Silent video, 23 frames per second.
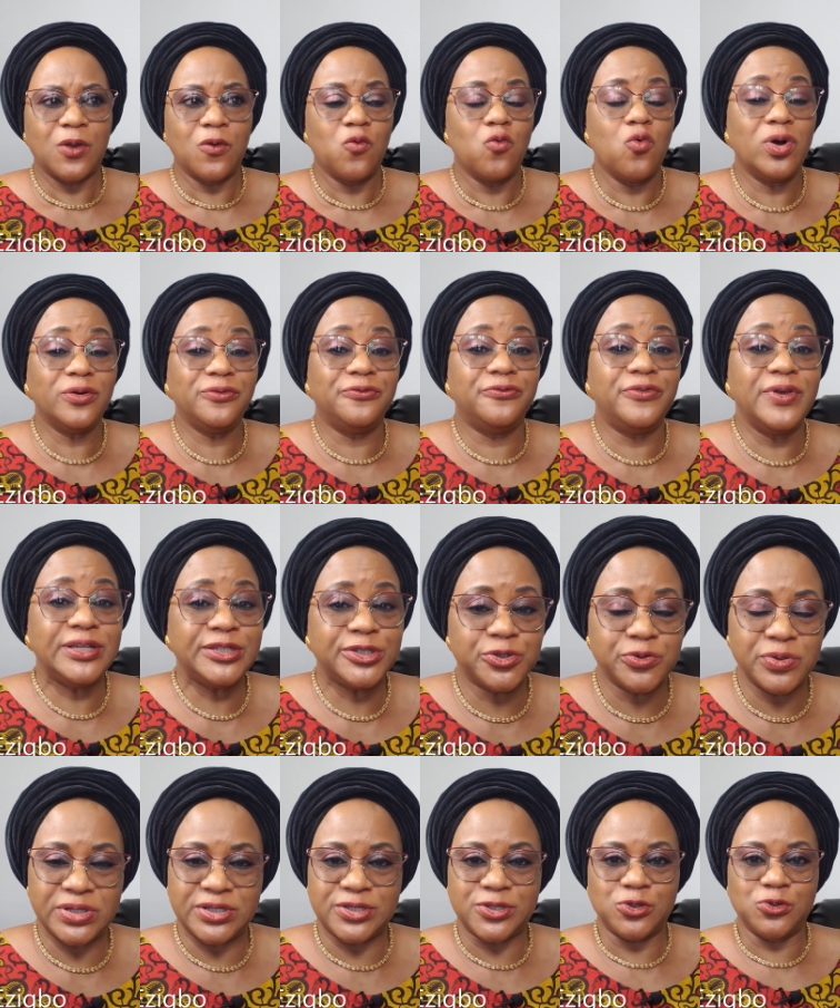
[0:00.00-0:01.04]
What
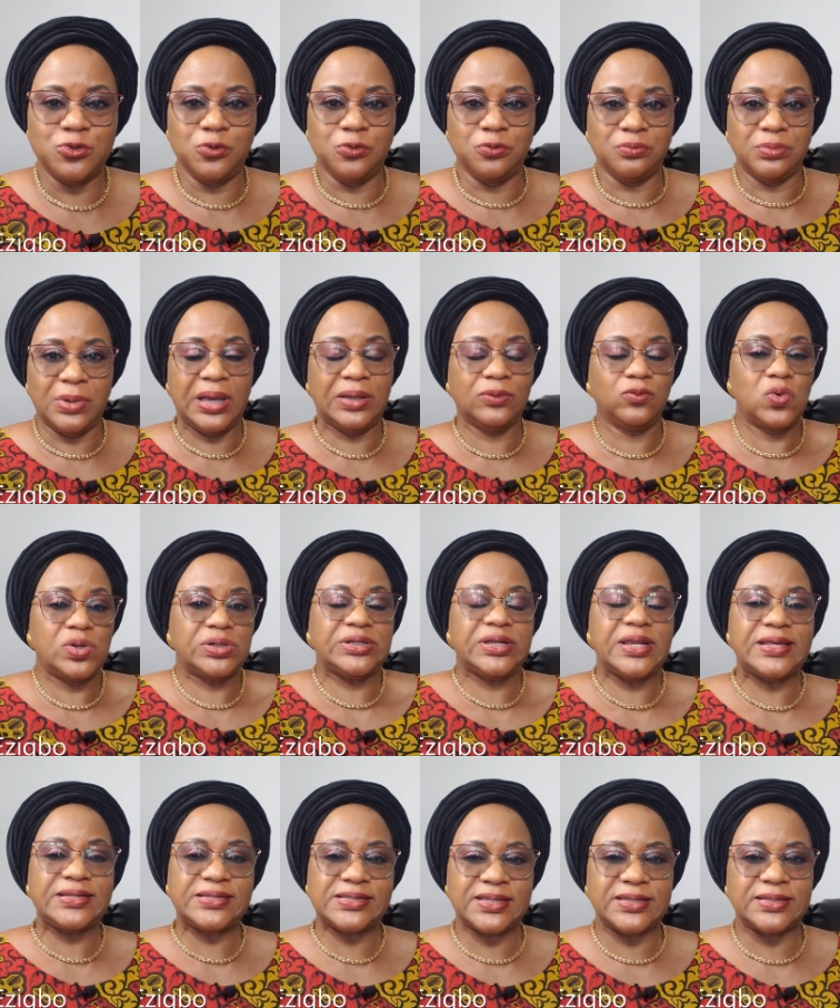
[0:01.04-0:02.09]
victories too? And what
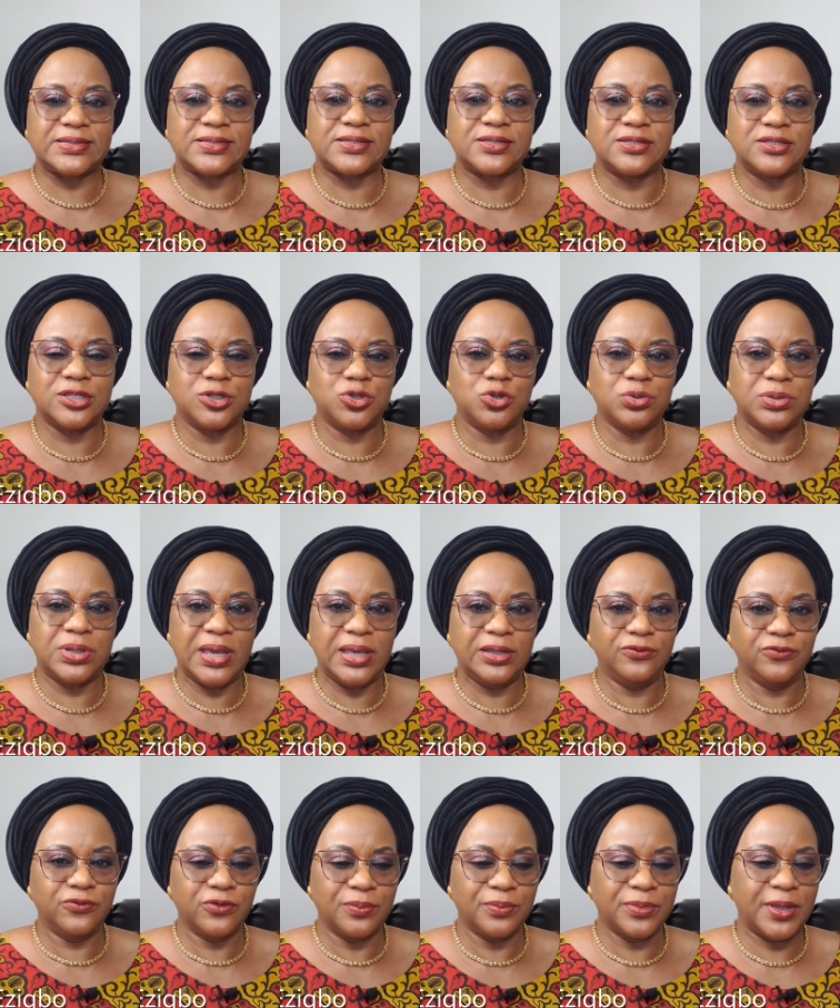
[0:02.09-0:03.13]
lessons did you gain
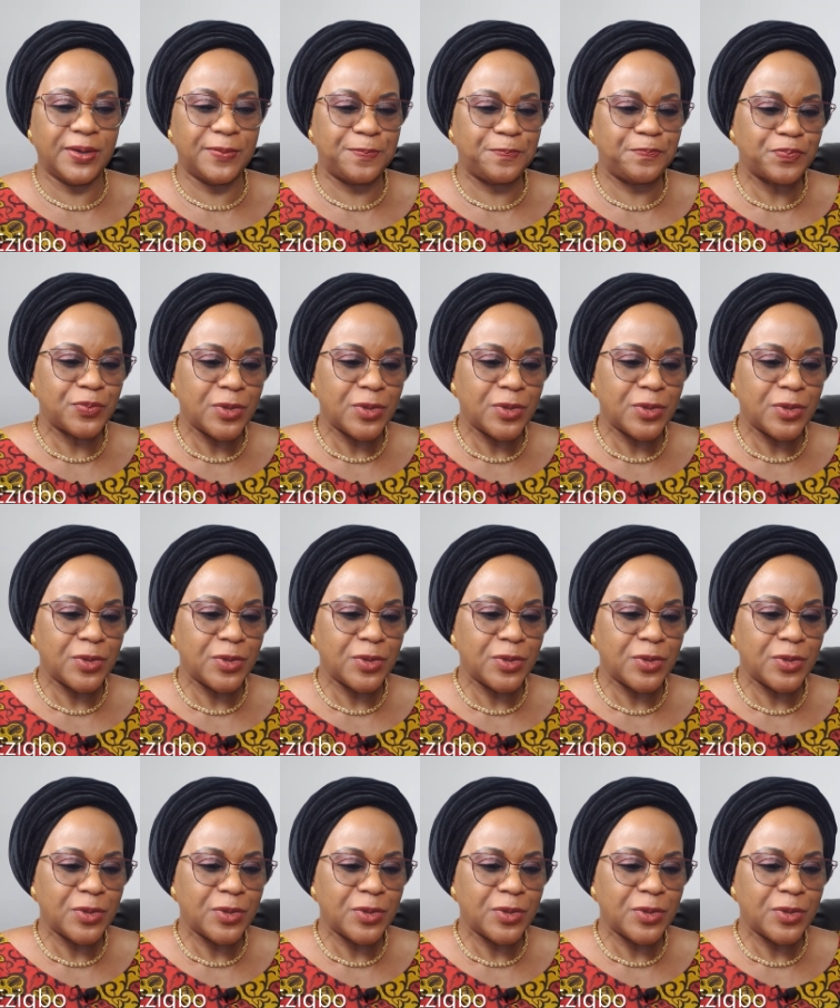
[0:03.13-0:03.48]
from them?